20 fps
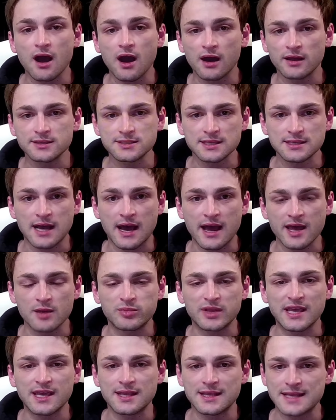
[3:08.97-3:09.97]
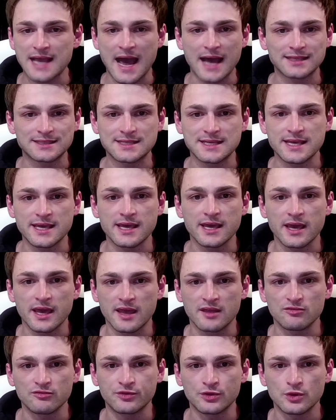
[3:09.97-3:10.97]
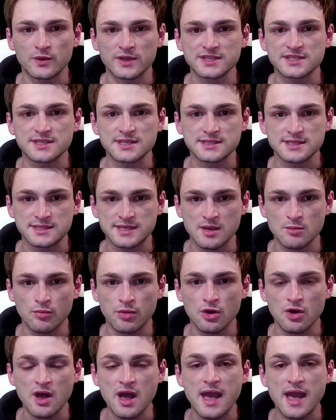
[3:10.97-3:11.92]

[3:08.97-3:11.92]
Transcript: undeniably Nazi-influenced symbol,